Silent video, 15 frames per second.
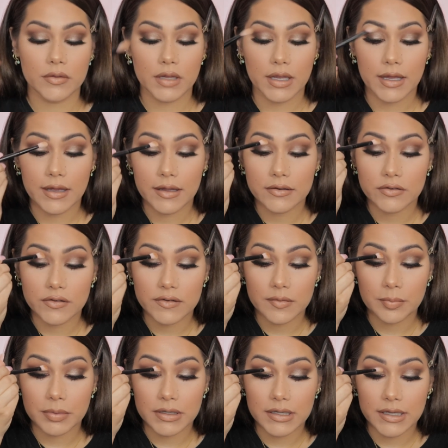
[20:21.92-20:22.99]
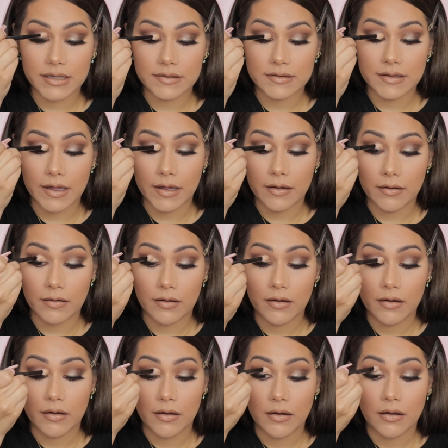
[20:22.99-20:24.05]
and just place that
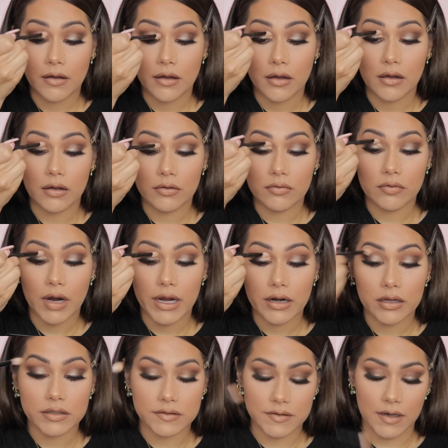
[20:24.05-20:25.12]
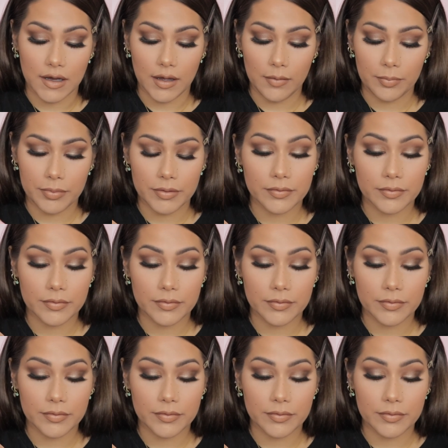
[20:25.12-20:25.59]
right on top.